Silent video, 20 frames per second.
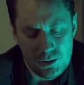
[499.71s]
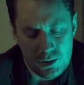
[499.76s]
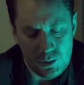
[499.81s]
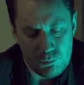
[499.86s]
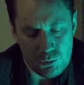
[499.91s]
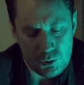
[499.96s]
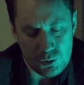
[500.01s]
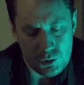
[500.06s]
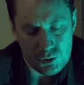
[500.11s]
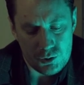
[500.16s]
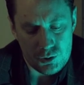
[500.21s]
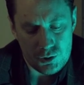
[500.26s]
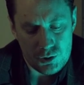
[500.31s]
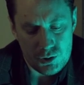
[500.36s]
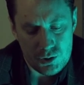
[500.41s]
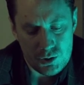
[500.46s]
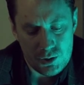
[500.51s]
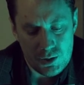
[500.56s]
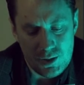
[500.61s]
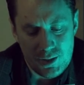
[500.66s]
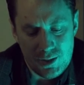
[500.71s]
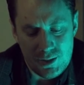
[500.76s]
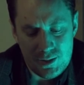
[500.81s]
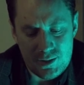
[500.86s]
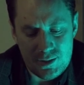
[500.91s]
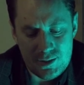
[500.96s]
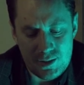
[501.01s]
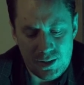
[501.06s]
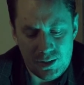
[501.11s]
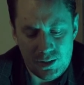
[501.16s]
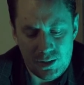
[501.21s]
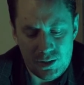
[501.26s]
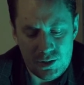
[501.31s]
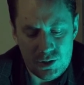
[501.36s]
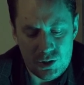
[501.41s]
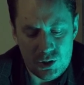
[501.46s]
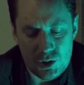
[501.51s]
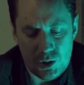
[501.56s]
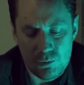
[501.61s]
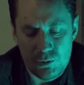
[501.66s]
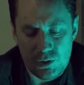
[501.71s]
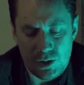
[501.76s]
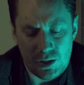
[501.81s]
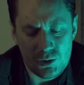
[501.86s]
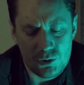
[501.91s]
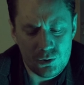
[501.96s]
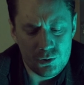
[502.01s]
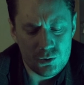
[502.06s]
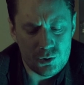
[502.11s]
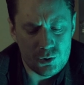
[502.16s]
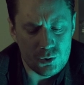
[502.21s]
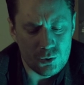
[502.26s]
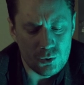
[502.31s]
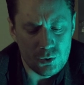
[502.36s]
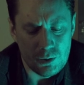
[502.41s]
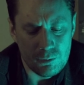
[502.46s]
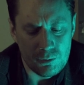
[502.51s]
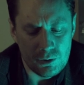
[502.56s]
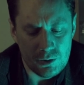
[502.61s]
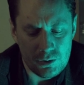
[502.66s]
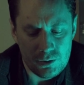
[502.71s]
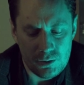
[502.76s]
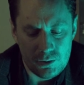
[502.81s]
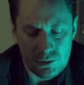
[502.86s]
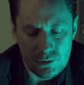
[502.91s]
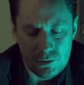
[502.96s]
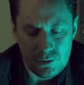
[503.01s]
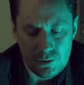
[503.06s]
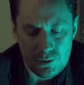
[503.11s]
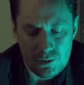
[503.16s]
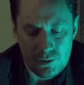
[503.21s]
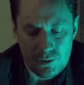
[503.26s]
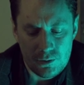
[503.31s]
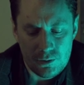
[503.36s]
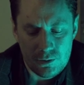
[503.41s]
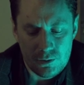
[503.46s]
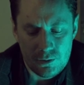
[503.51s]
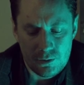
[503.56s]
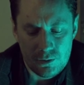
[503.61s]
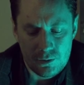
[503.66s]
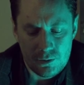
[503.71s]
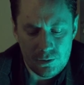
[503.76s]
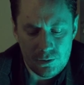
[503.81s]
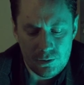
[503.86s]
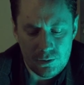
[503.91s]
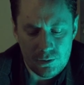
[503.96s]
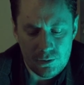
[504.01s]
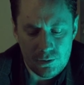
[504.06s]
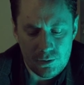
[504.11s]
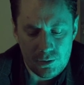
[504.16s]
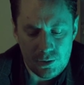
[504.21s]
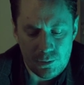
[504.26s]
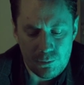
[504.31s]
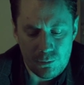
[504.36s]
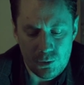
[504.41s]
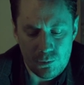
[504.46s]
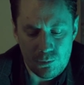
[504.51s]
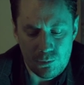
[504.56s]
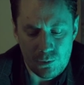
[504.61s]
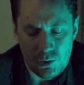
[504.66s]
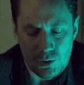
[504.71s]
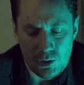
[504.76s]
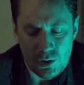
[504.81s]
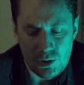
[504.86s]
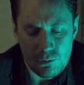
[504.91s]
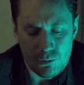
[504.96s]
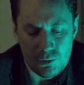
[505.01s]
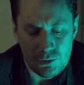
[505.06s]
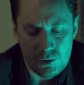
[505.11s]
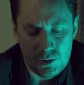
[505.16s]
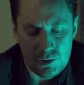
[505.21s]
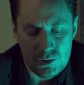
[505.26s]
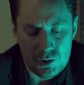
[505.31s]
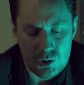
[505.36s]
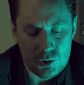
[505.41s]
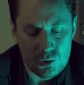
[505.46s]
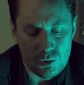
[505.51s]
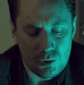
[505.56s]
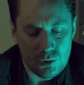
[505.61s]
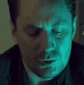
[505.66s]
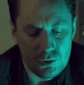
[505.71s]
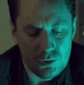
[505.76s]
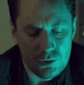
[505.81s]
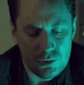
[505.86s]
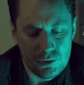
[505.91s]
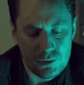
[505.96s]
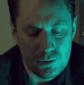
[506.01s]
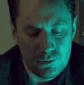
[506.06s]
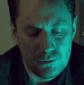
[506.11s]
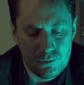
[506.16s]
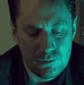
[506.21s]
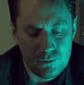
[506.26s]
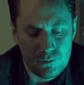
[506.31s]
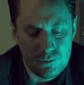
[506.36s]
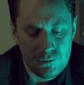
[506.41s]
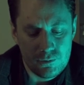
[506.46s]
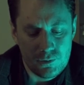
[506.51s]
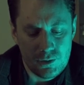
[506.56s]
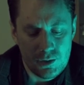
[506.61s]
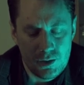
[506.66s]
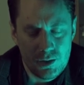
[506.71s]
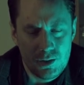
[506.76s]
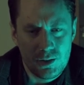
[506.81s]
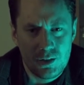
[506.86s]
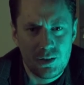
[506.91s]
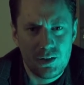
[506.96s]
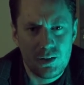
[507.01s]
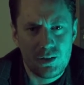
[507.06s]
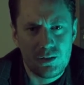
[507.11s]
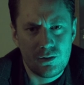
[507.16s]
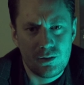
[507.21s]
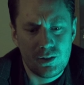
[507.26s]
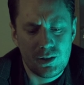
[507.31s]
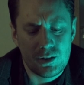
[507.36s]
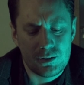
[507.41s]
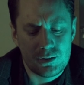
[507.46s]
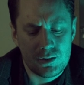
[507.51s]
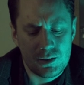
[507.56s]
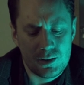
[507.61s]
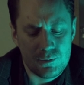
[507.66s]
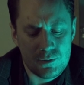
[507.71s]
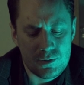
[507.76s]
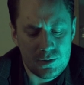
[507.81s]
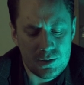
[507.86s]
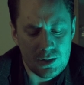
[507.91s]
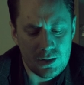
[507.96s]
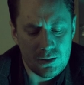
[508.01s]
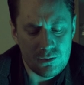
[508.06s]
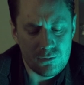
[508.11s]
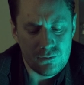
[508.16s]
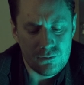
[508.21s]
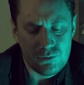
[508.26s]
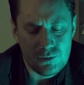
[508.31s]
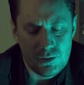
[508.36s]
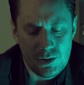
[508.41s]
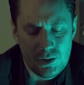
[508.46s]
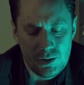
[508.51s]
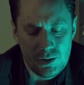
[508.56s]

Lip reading: He paused and suddenly sobbed uncontrollably. I put my arm on his shoulder. He collected himself.